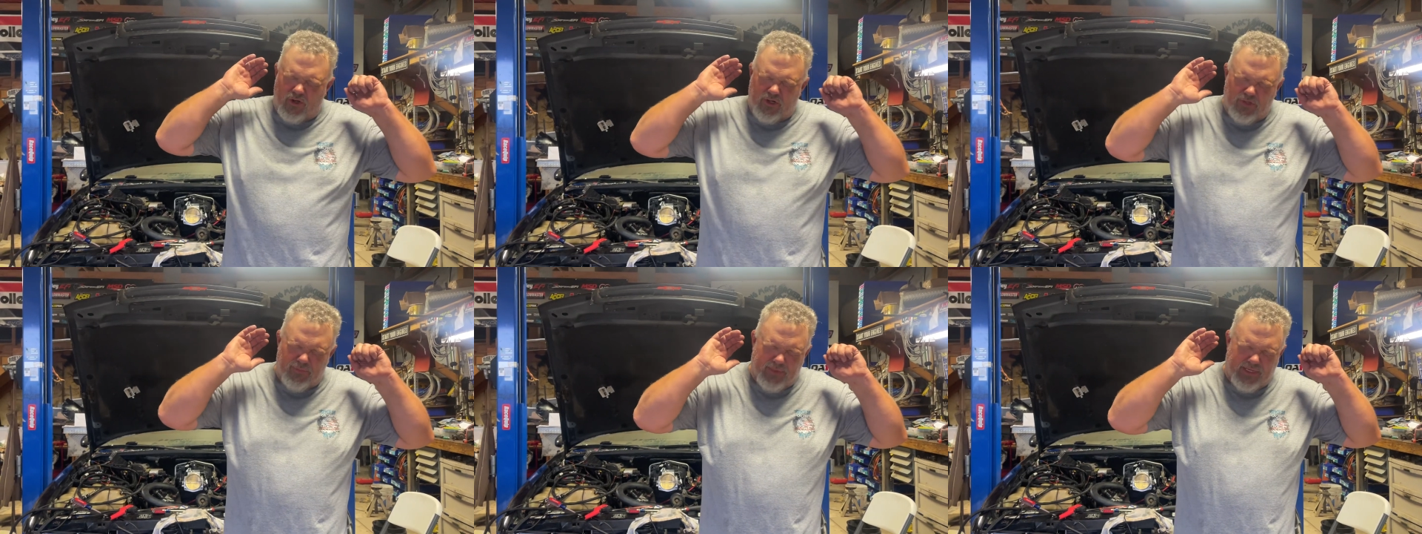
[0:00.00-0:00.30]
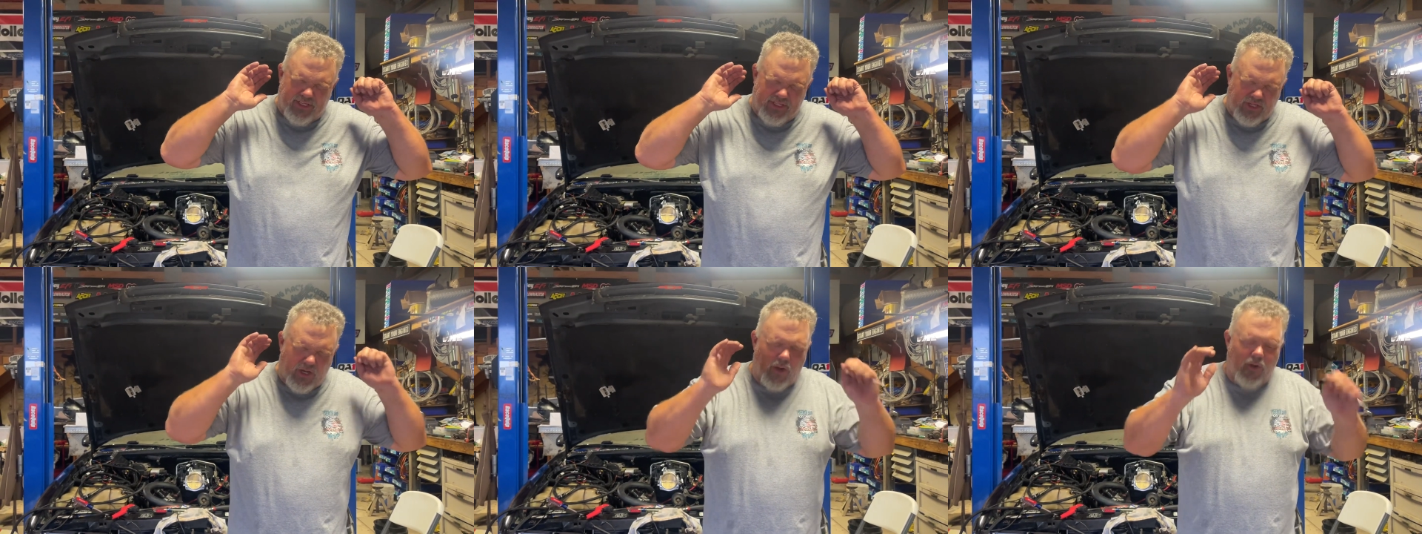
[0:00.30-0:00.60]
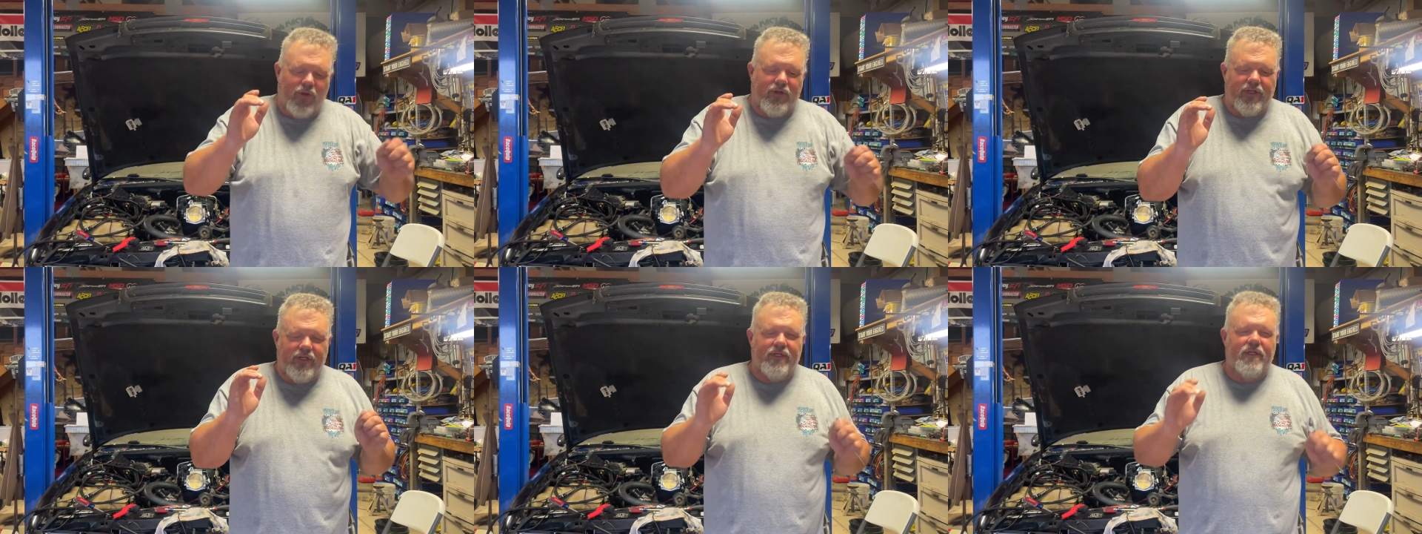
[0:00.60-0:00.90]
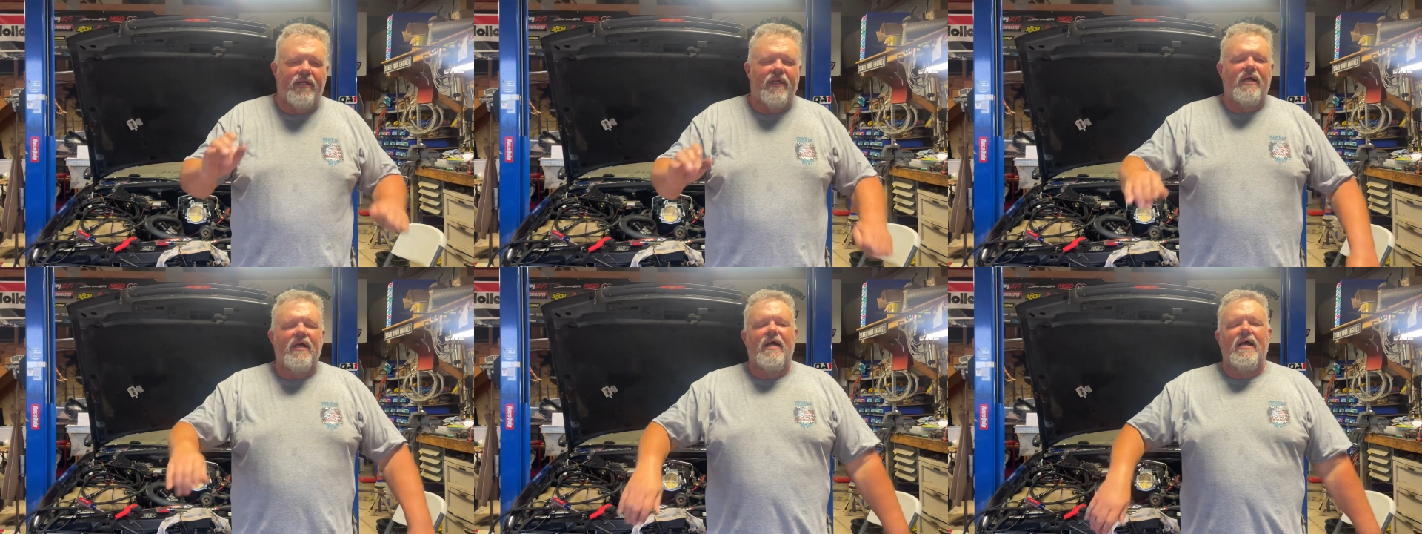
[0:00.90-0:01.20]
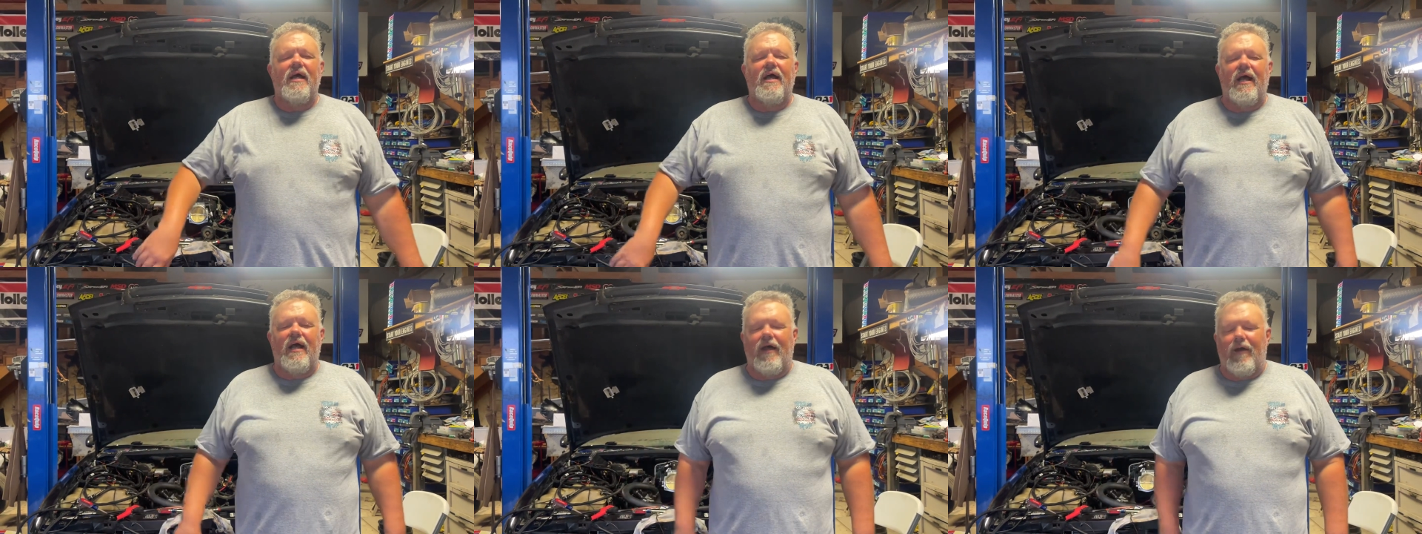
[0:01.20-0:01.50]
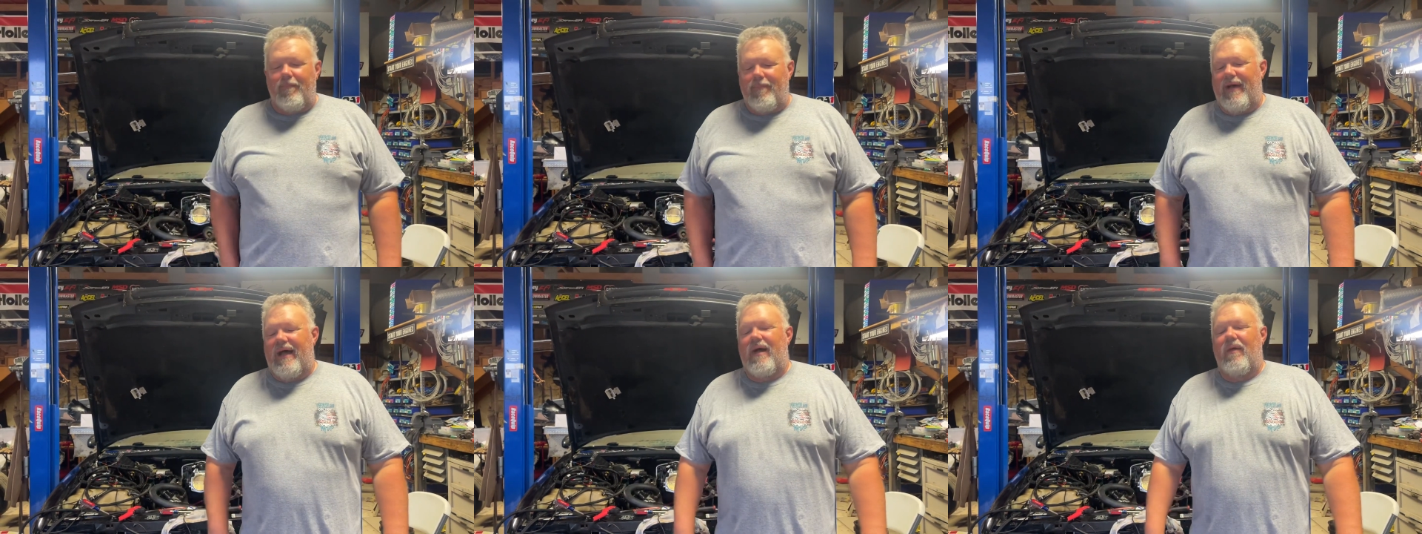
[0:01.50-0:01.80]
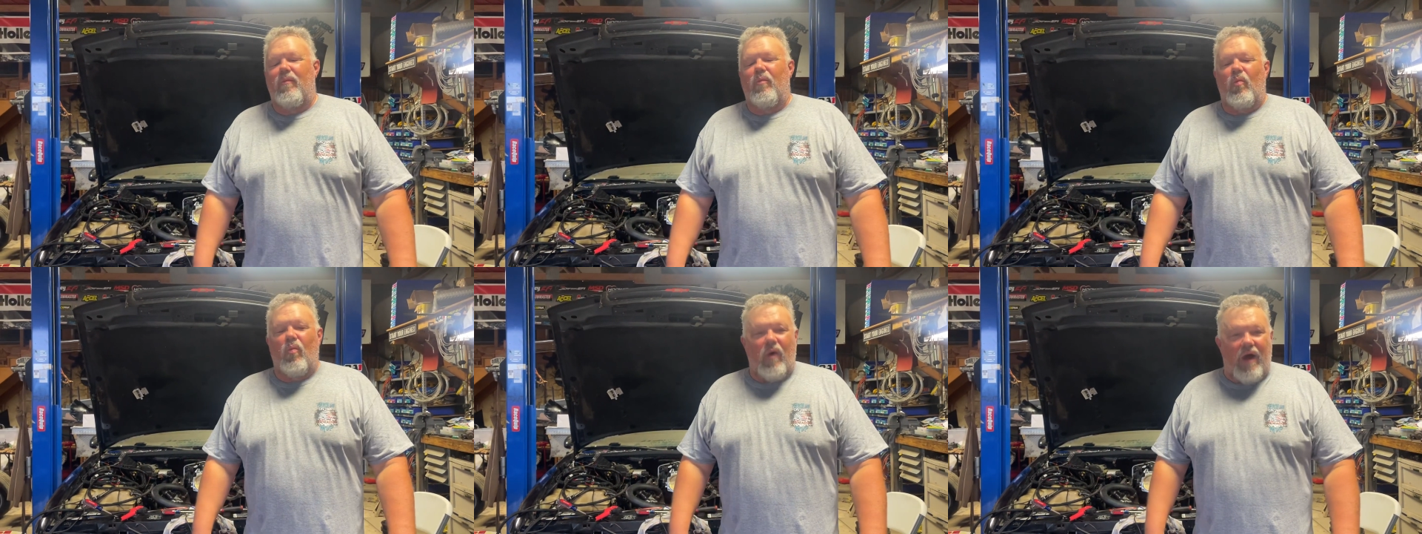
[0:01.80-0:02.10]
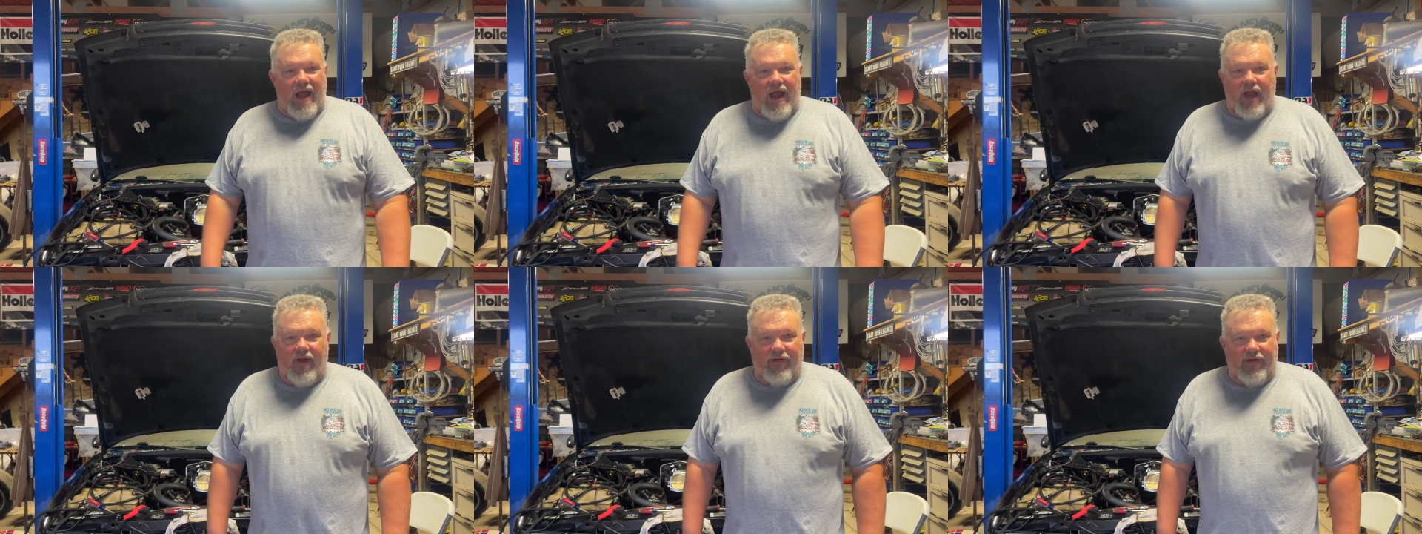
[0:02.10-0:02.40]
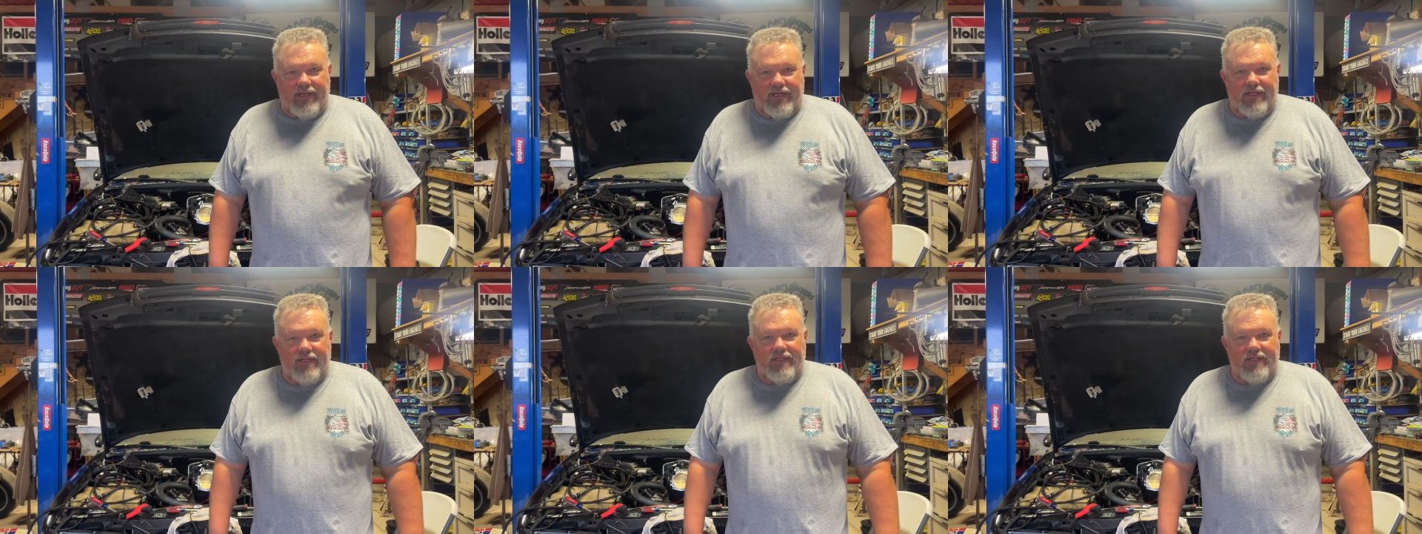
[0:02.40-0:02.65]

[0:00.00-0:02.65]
to be talking about wiring.